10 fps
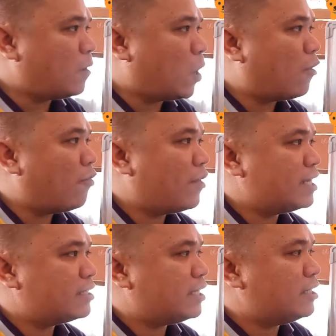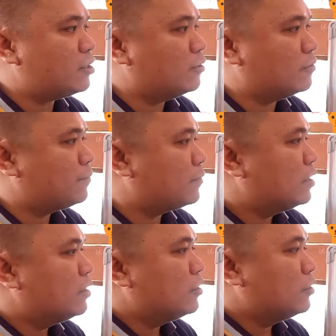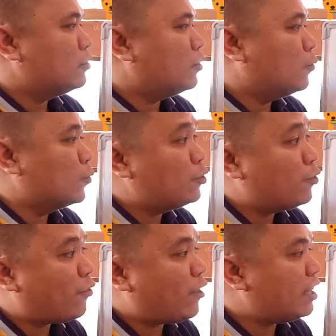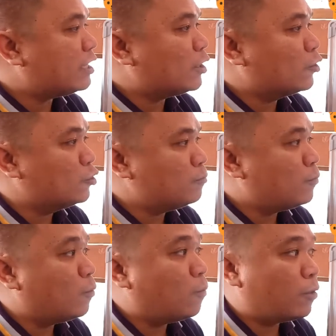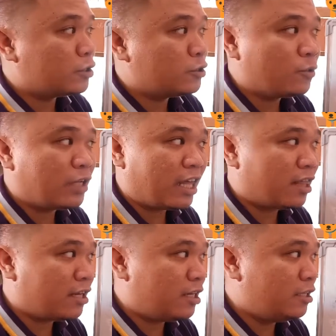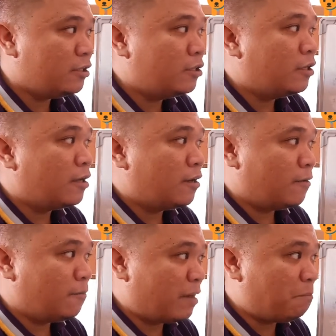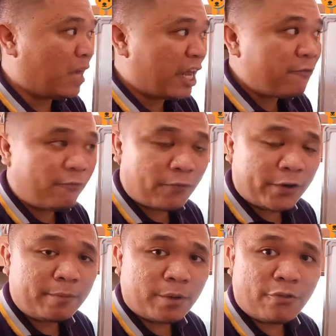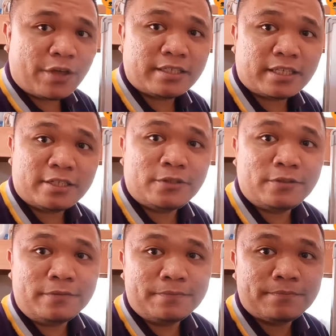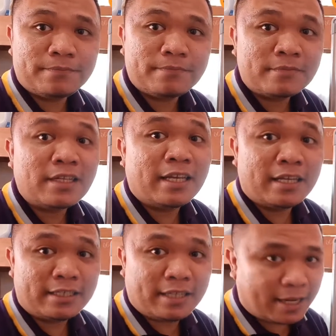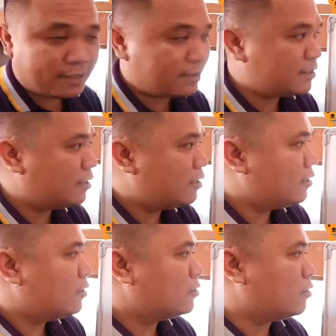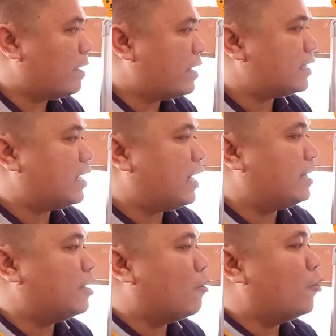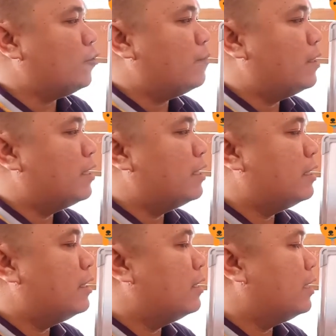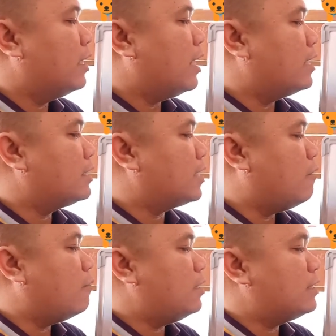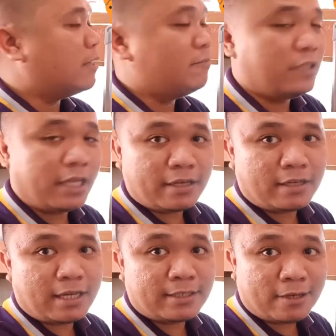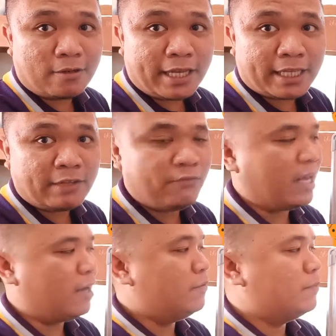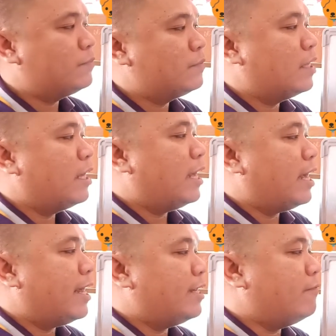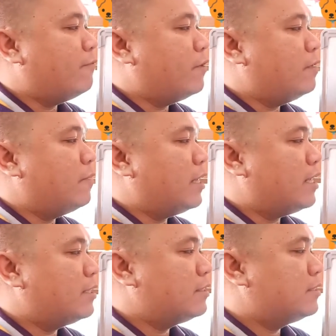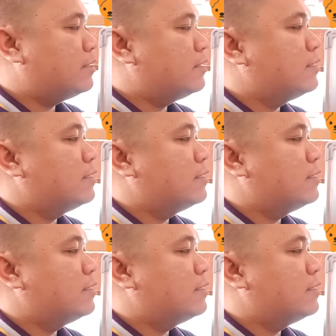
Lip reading: on this issue. So do you think that the group works together by being firm on this issue? Yes. So basically the group is our subject as a collective noun and the verb is